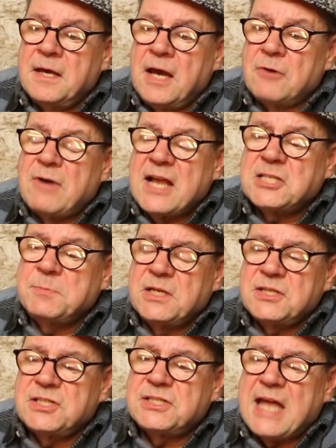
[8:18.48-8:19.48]
harassment
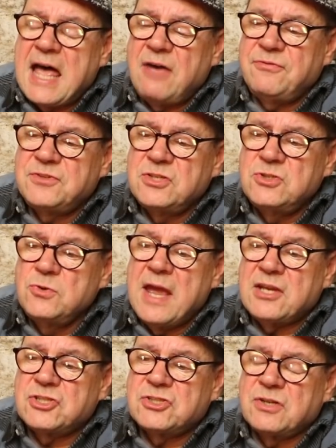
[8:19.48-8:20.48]
of staff to do
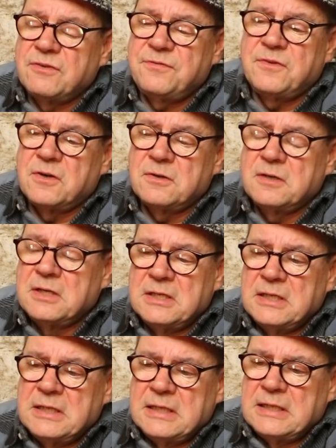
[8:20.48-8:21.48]
extra for
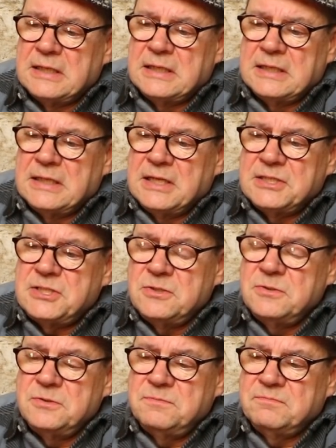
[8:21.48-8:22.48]

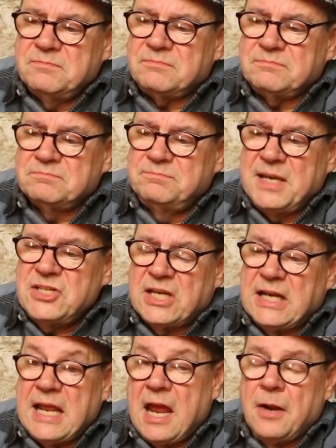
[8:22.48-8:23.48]
to
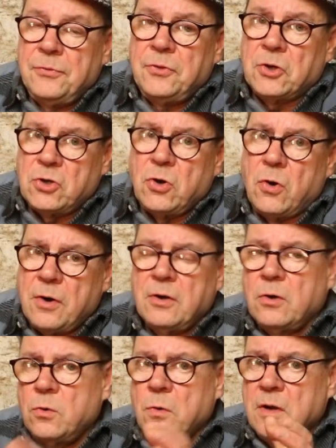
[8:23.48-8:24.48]
basically earn their corn,
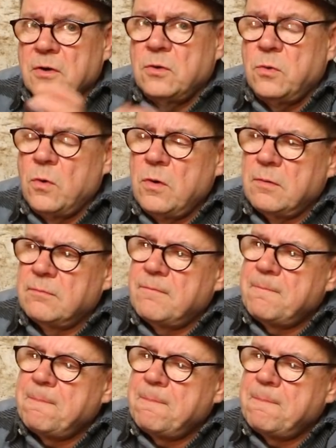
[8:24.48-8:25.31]
quote unquote,